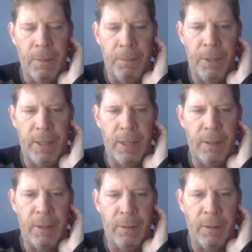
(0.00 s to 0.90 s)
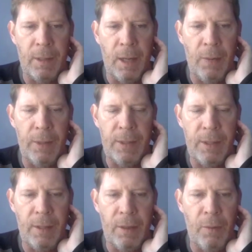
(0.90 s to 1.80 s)
present or always
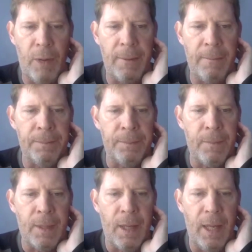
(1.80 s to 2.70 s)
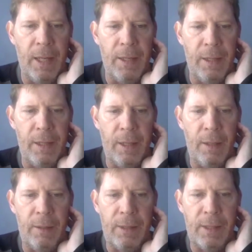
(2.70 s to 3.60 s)
a threat. And, you
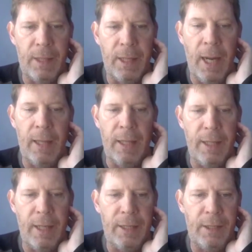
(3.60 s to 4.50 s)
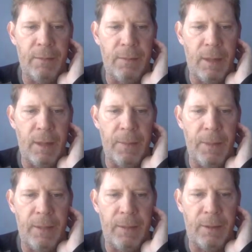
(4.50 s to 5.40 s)
know, it's an island nation with
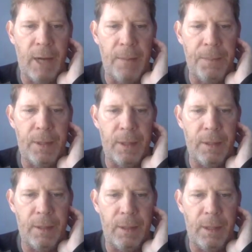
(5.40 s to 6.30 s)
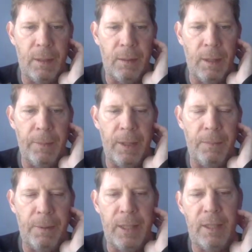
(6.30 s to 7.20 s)
limited crops and, you know,
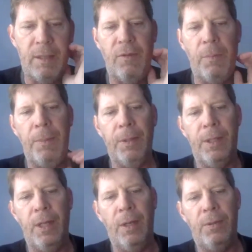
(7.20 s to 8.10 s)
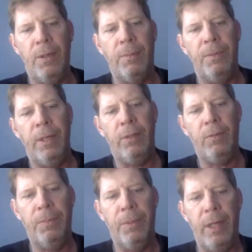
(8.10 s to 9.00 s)
limited places for people to go. So the British
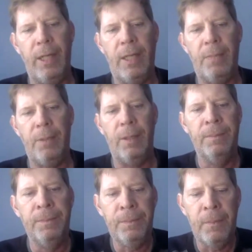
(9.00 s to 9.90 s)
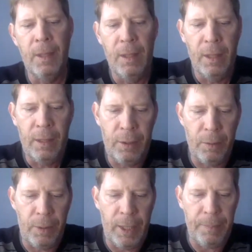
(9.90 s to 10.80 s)
were pretty desperate
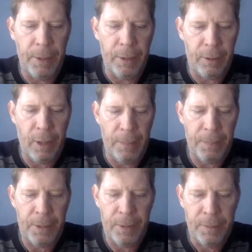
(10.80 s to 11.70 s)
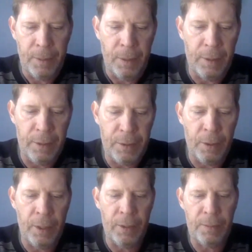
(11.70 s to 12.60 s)
to keep their crops, their
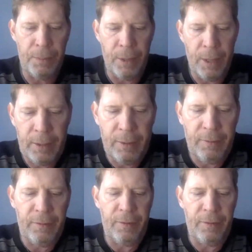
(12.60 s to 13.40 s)
soils productive.